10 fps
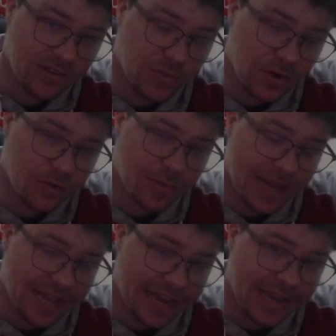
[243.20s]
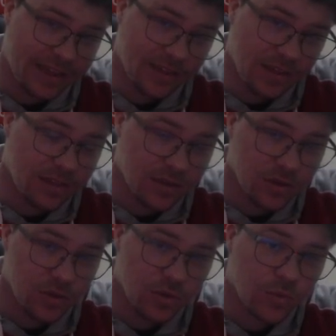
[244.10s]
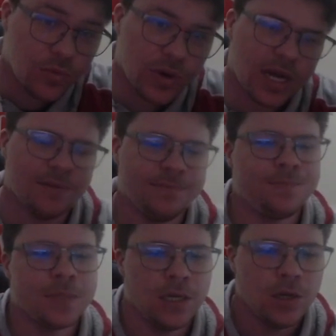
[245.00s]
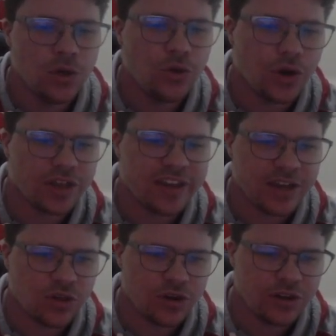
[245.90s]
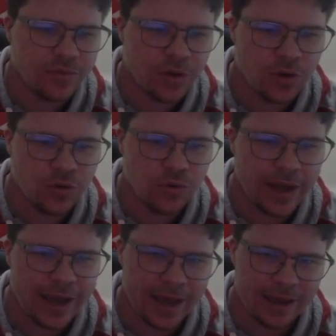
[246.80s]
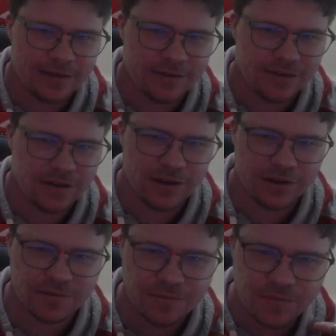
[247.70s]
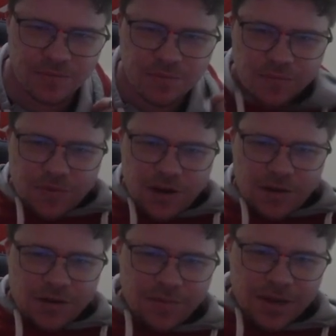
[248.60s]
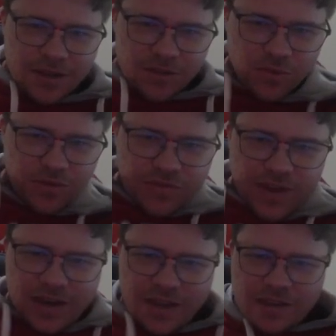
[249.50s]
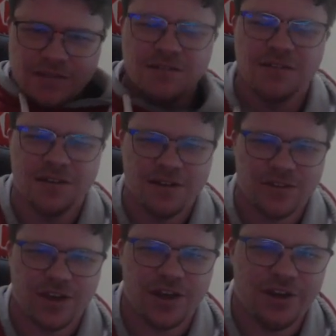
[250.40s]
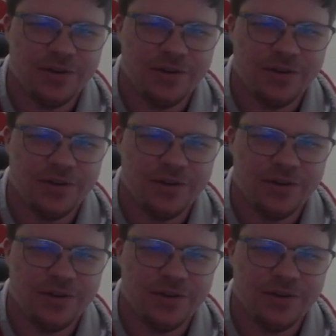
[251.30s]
it was Blake Acres who got a touch onto the ball. And look, I'm going to admit it, Swans fan here, so